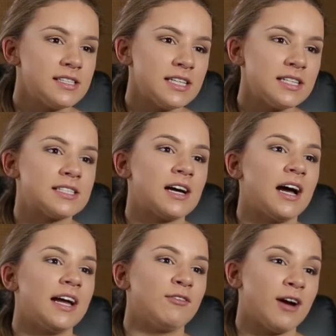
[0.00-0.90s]
Since
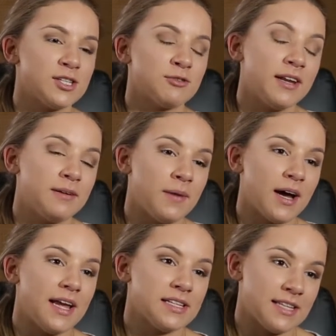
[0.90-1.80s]
I graduated
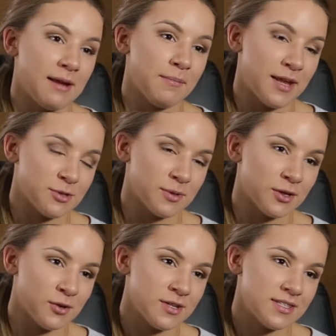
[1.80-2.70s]
my entertainment
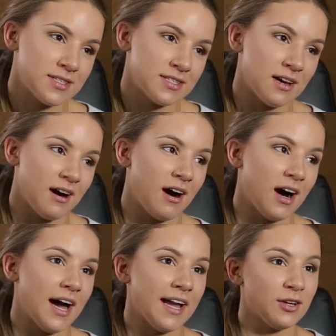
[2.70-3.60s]
management course,
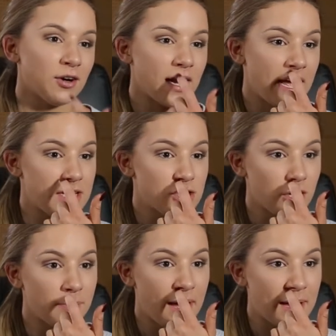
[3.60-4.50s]
I got a
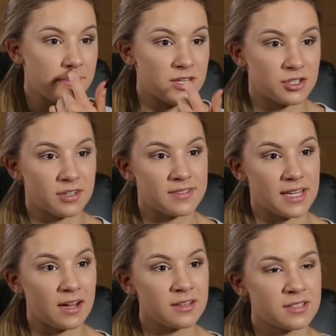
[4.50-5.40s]
job at Ministry of
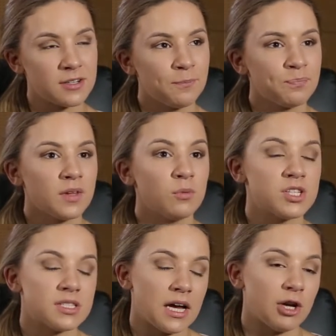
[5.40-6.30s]
Sound
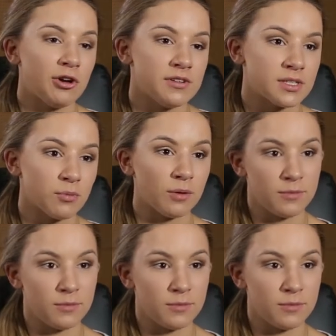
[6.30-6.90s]
which is now known as Tomorrow